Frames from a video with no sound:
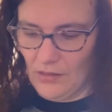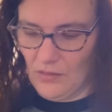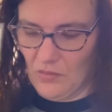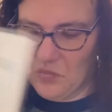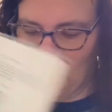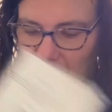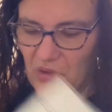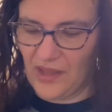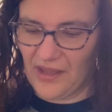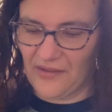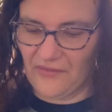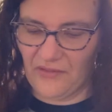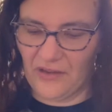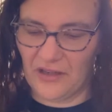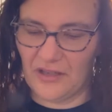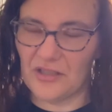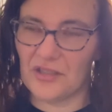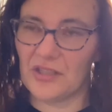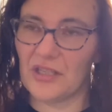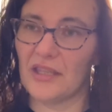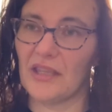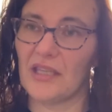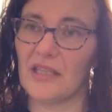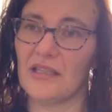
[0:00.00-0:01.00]
Will I
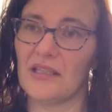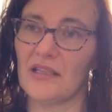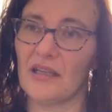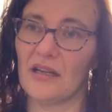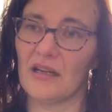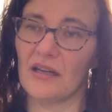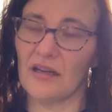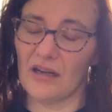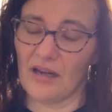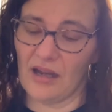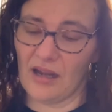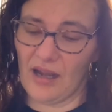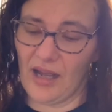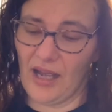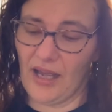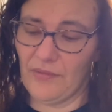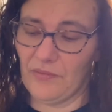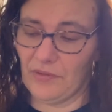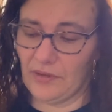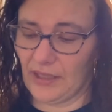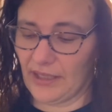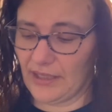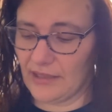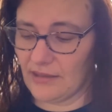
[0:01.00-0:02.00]
finish it this year? I
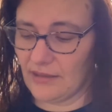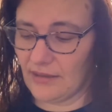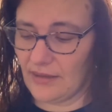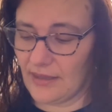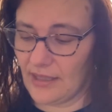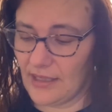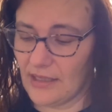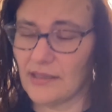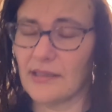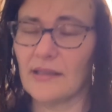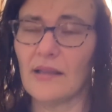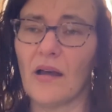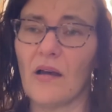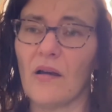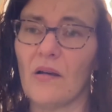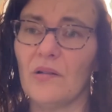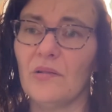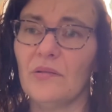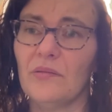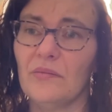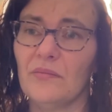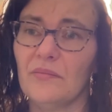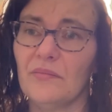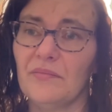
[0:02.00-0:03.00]
would like to think
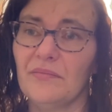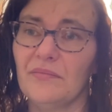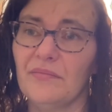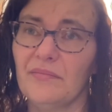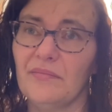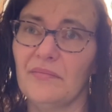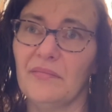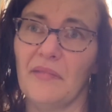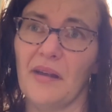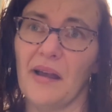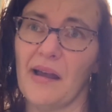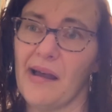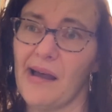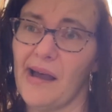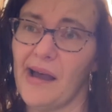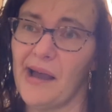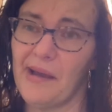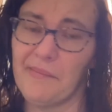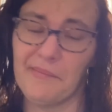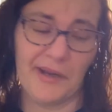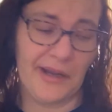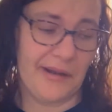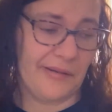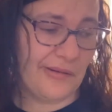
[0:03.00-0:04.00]
so.
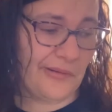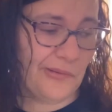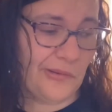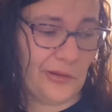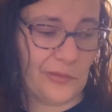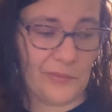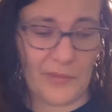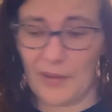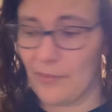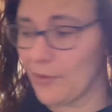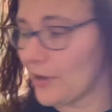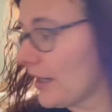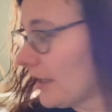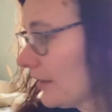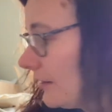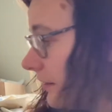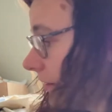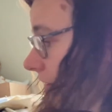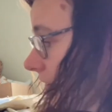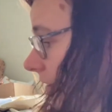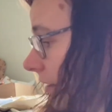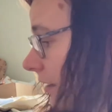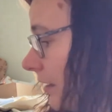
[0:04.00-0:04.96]
I'm not going to hold my breath.